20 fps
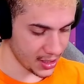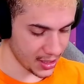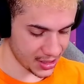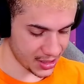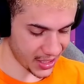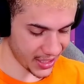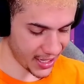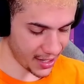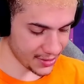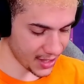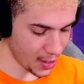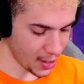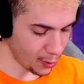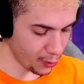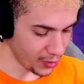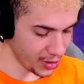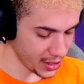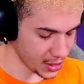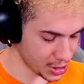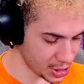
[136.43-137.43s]
Take out that
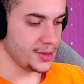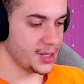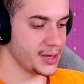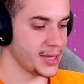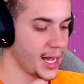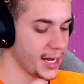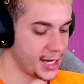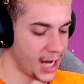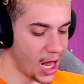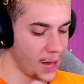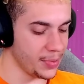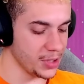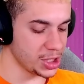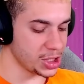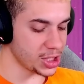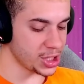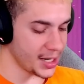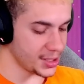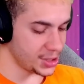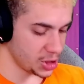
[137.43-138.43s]
witch. And that Goblin
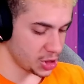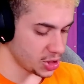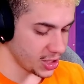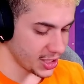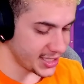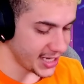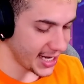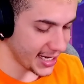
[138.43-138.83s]
Giant's just going to take